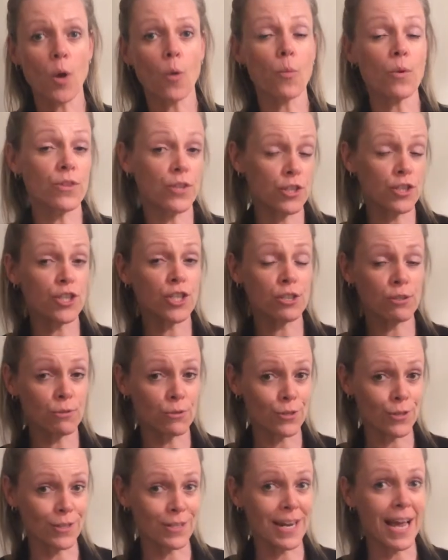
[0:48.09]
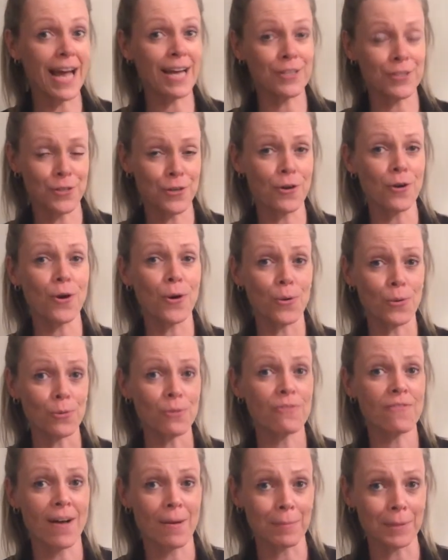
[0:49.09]
with your children and your whole
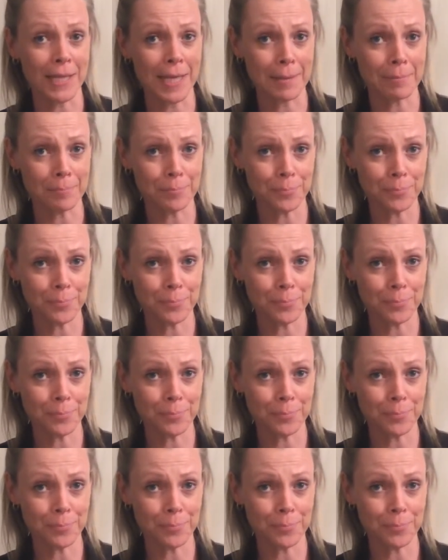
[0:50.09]
family.